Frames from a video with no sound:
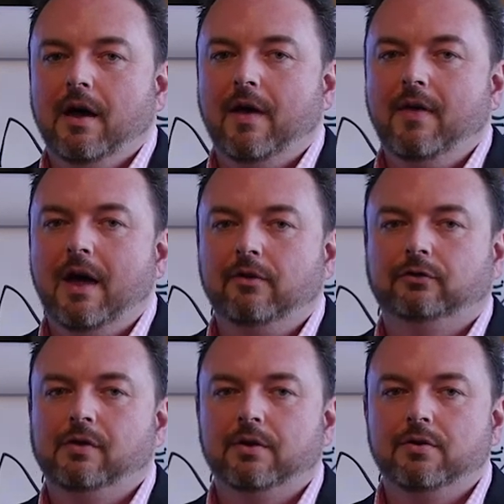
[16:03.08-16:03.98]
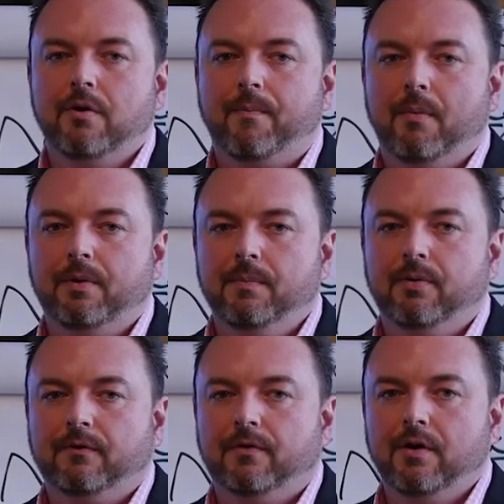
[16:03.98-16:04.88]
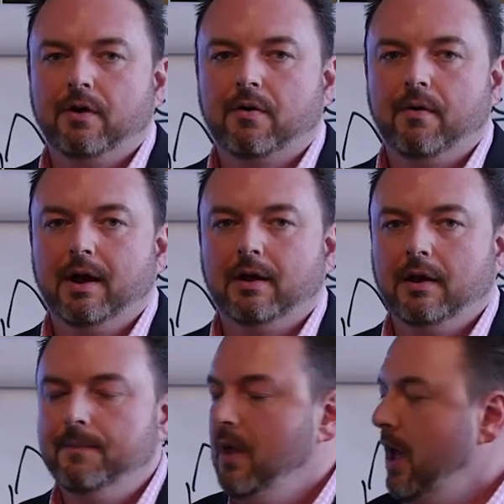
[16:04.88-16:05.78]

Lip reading: and how to structure your property portfolio correctly.